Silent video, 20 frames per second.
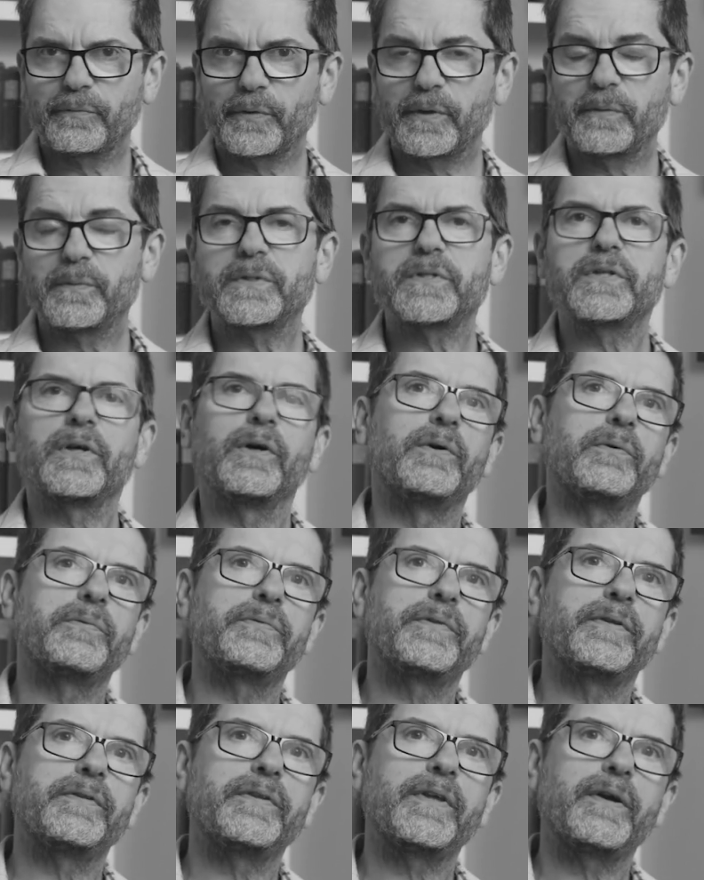we were told
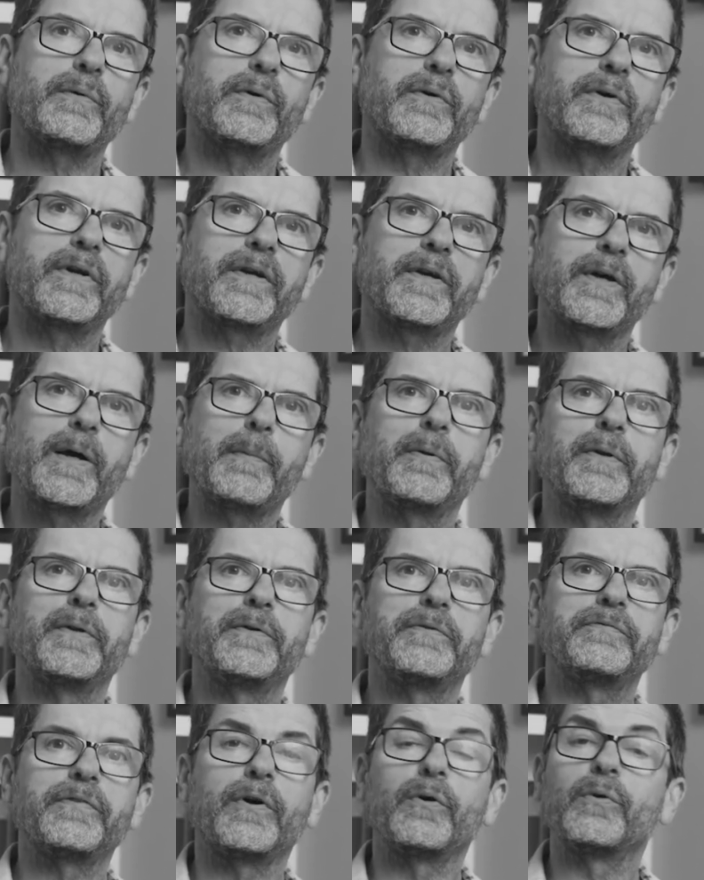that there were a couple
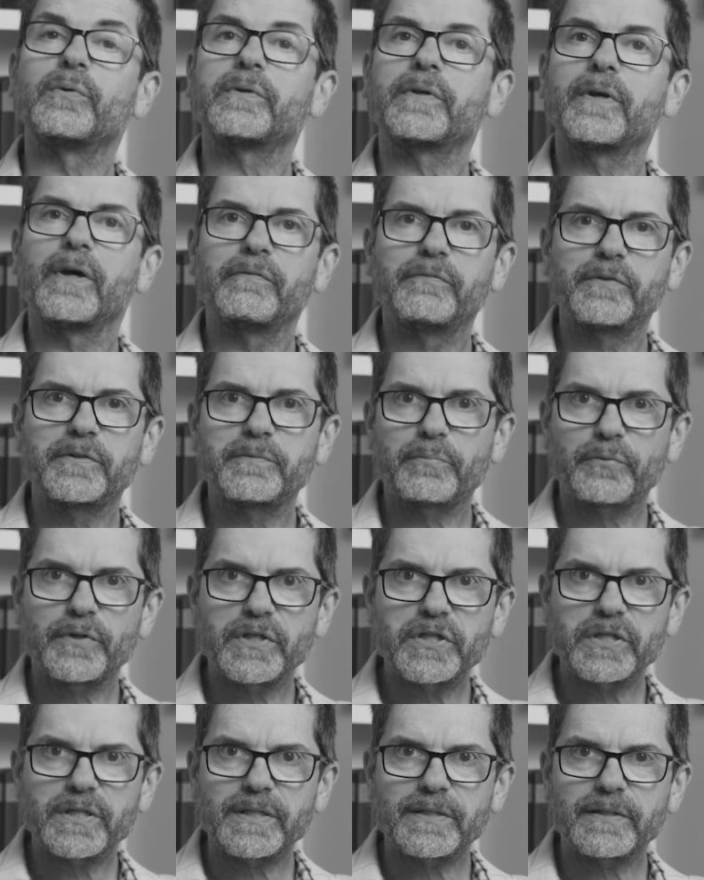of old covered
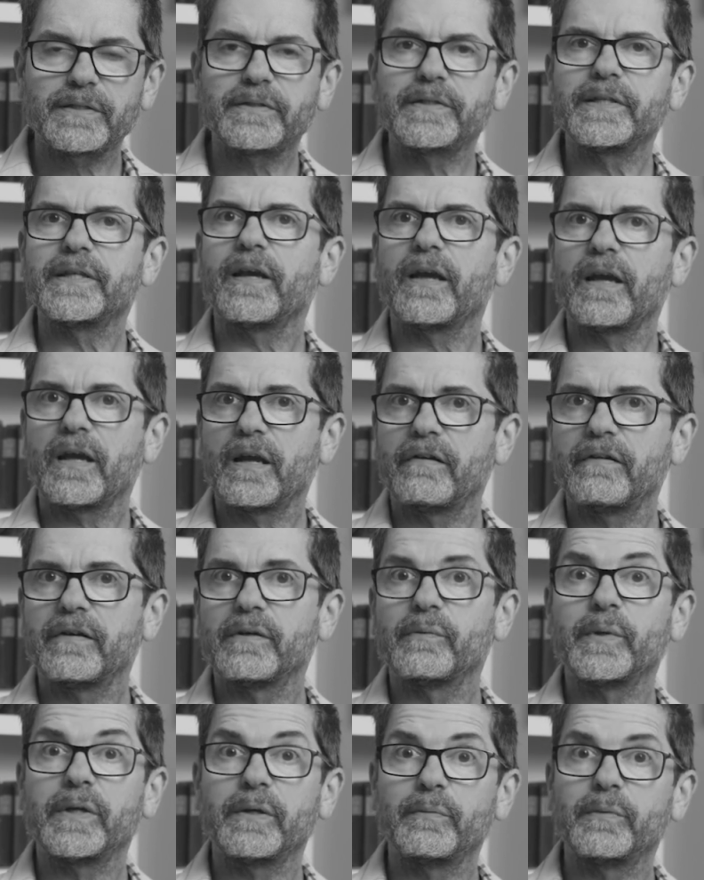bridges in the area
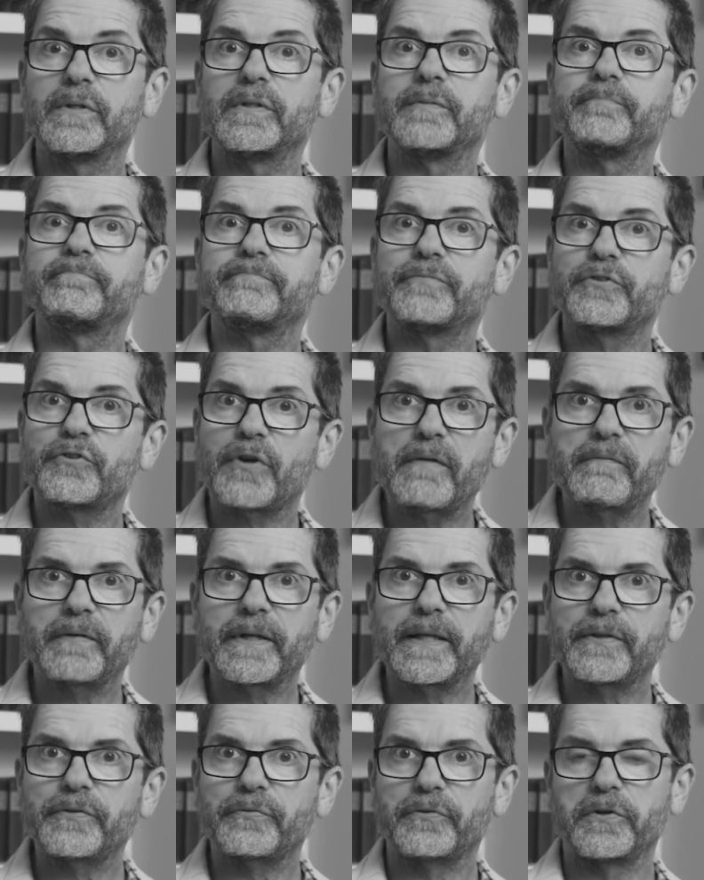we were
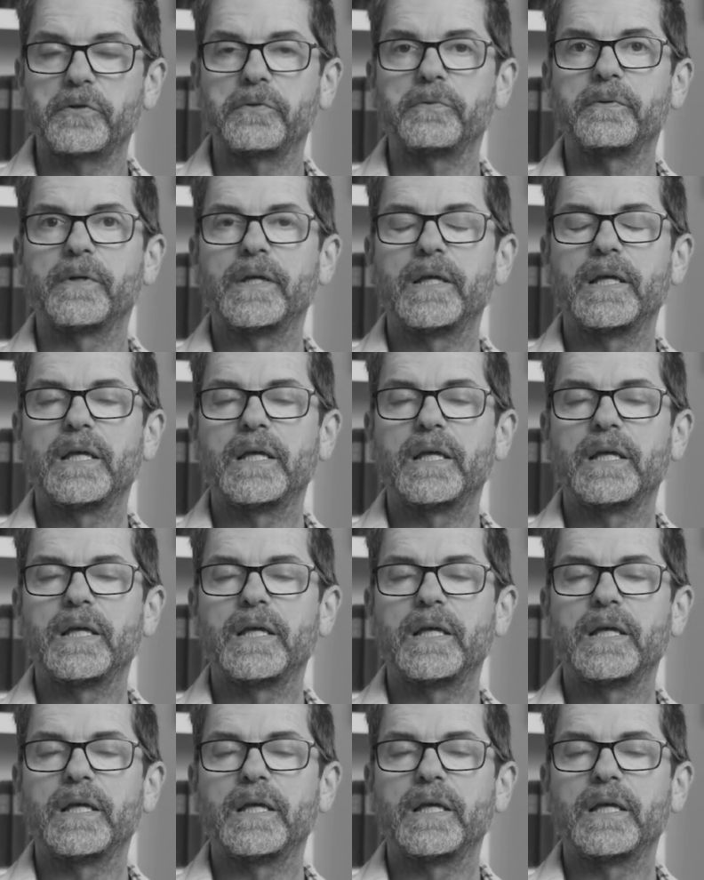travelling through.